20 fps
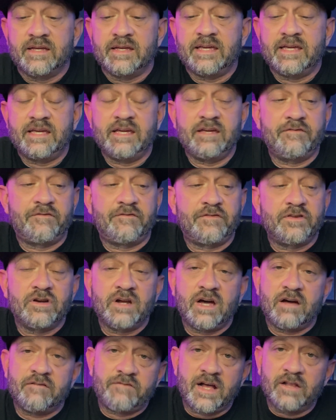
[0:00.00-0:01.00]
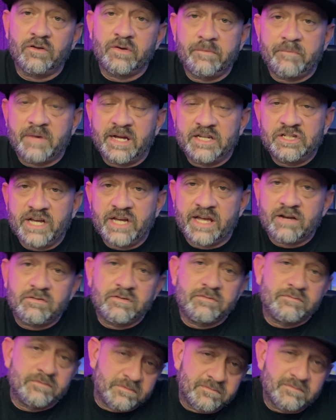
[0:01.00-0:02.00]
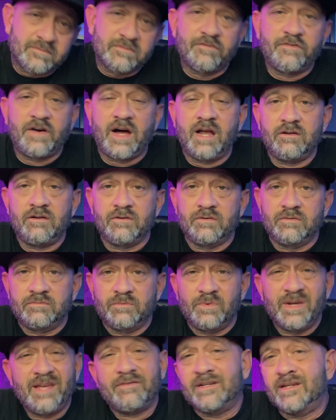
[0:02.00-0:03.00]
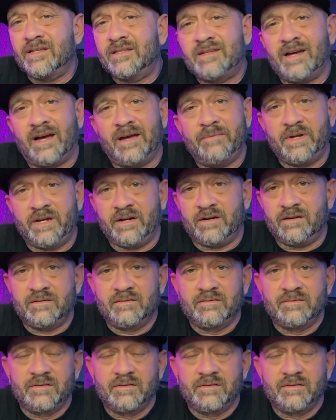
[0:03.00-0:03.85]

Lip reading: If you're not following my channel, follow. We have a good time here.